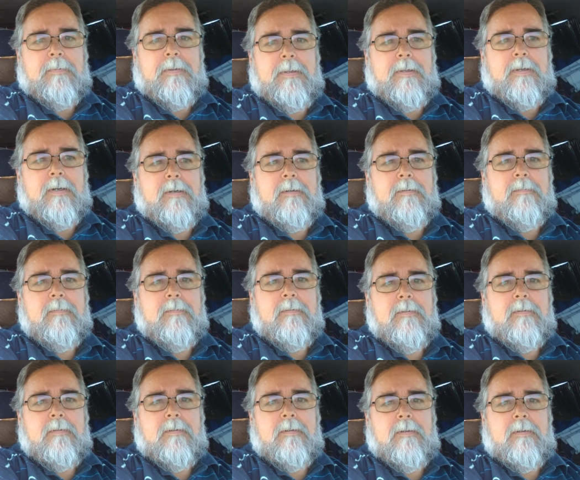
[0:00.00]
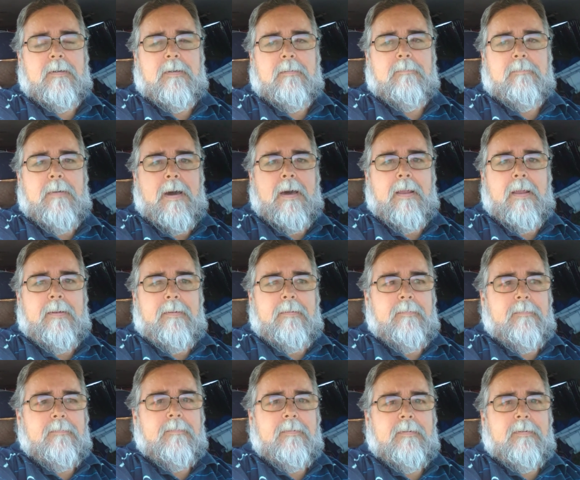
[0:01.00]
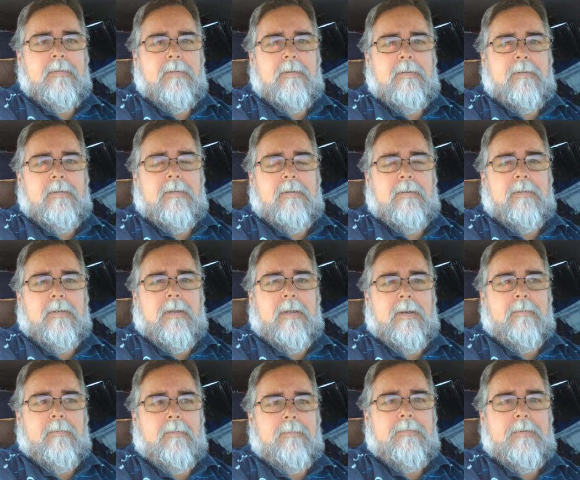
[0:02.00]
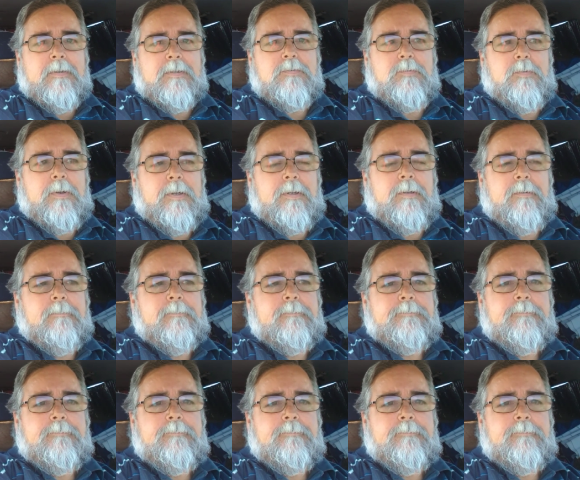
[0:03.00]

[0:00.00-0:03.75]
me mount it later on this week.